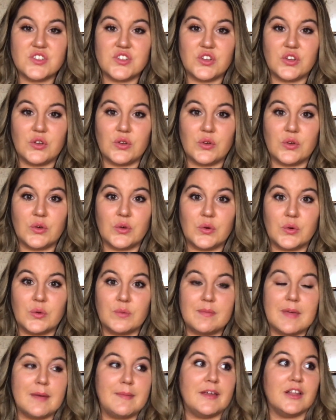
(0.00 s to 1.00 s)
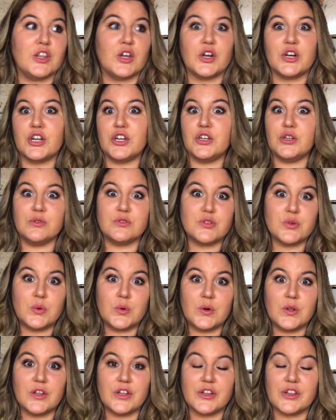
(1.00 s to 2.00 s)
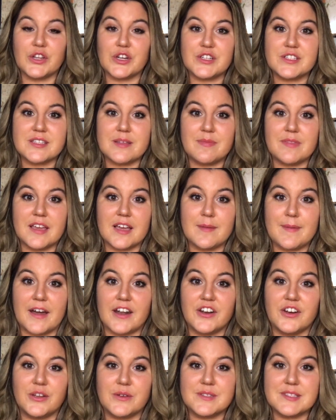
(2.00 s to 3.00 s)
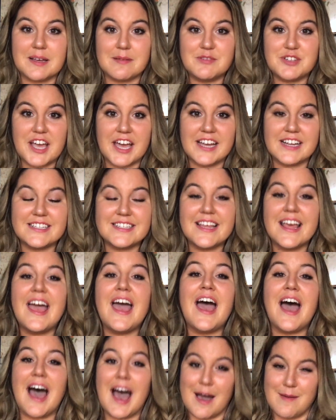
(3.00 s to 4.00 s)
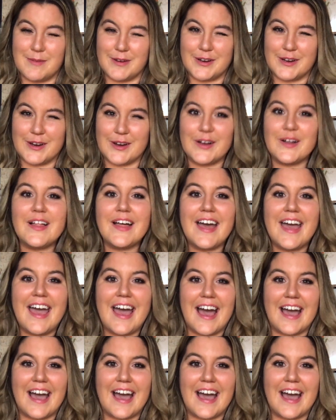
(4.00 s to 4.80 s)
to maybe learn a new tool or learn something about a new subject, I'm your girl.